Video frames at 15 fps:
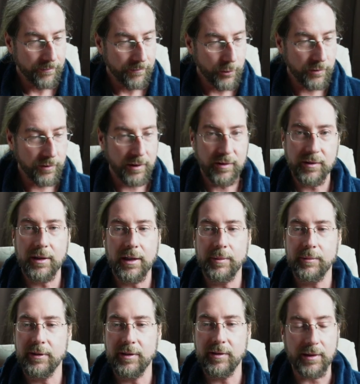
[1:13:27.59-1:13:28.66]
Who says that I'm
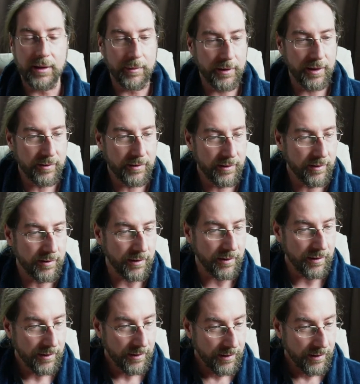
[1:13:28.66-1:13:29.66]
60? I'm not 60.